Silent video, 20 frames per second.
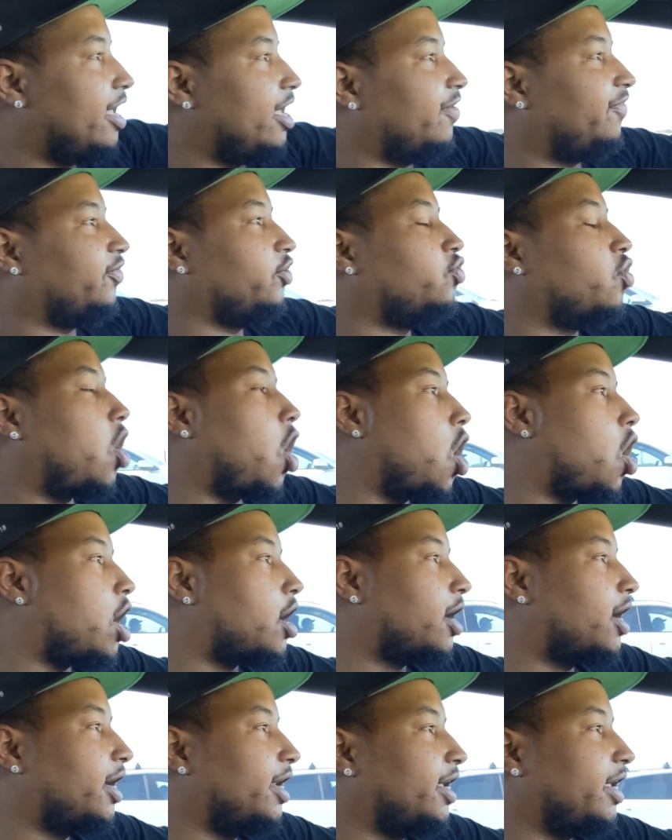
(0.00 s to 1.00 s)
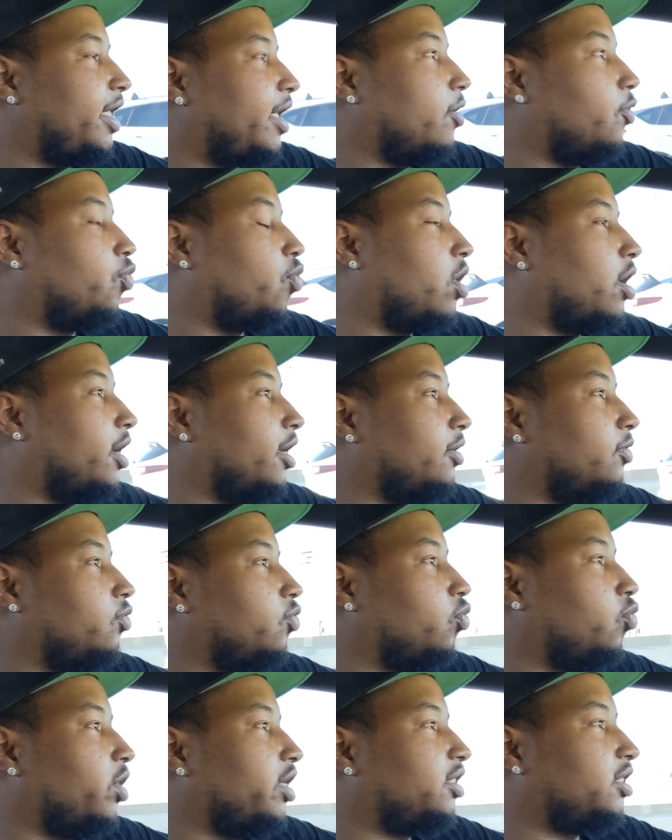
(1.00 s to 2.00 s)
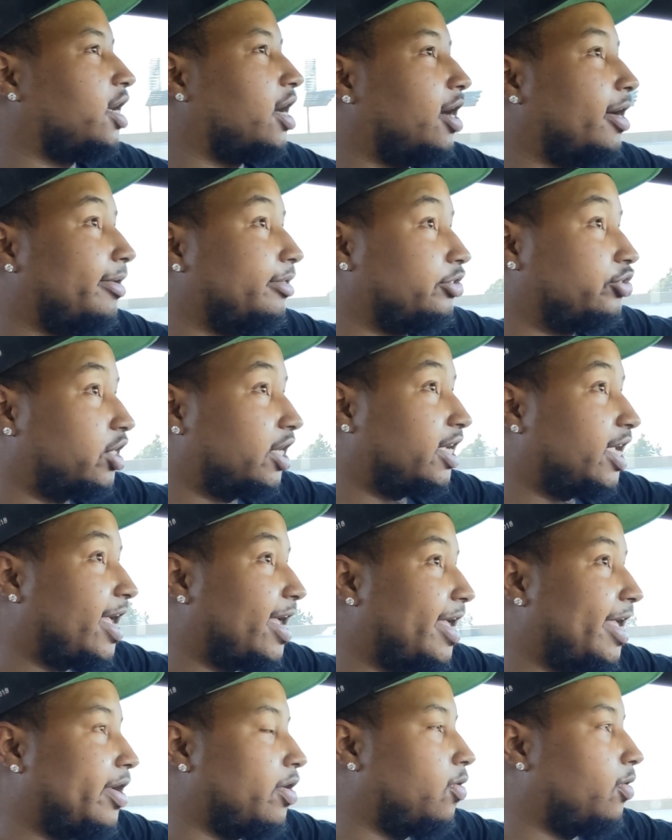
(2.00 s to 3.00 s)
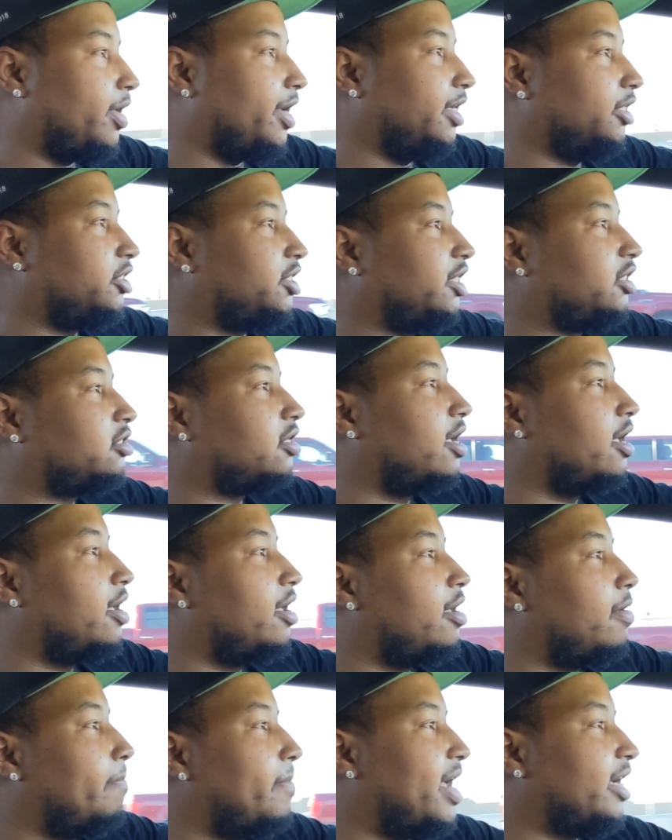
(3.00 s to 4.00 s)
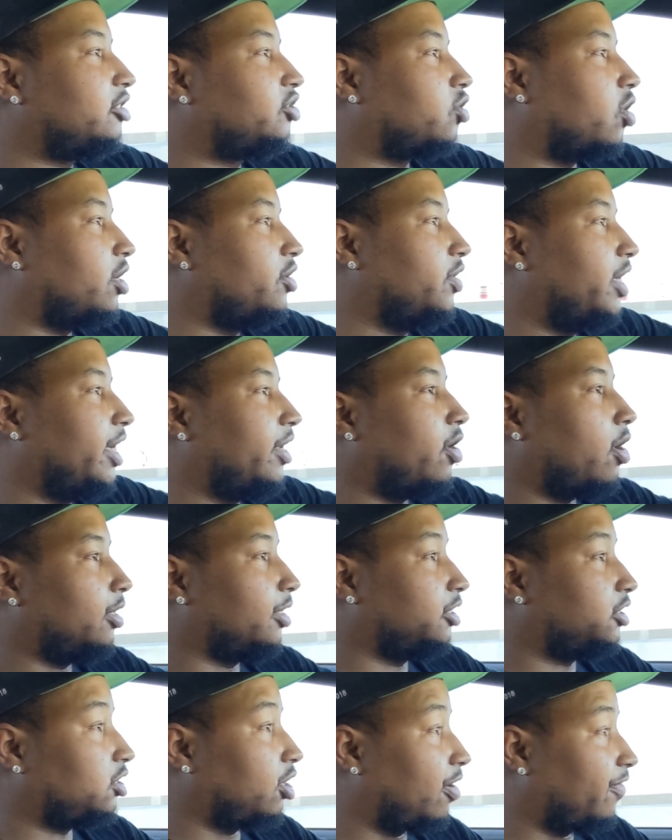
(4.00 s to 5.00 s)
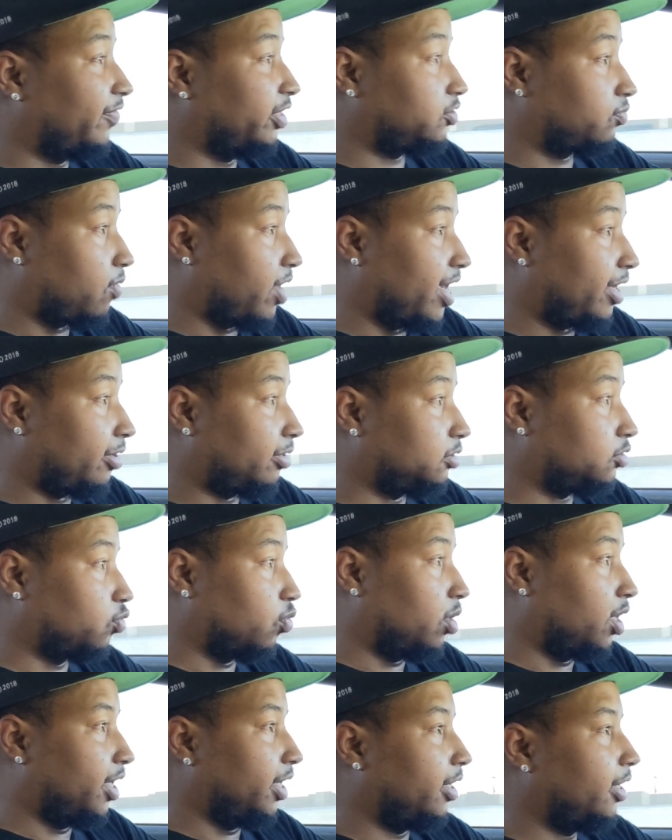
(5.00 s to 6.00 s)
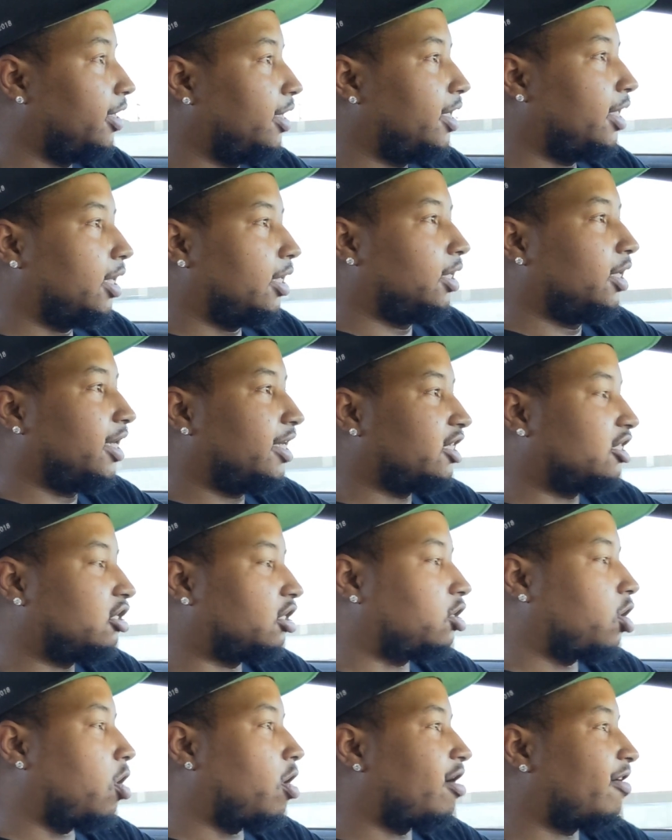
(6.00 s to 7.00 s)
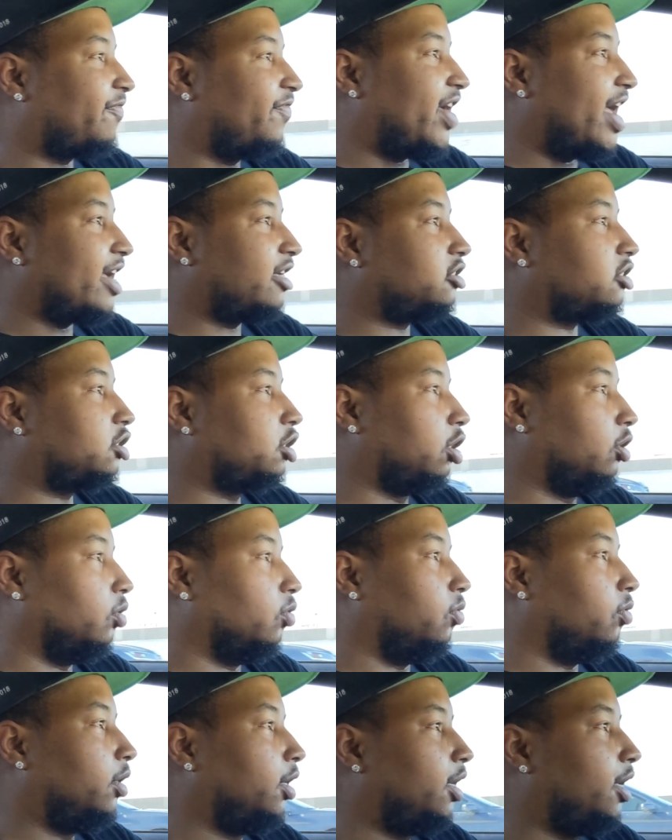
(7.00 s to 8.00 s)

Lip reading: If you are gonna get one with 100K on it, just make sure you get all the service records. One, look at the Carfax. Two,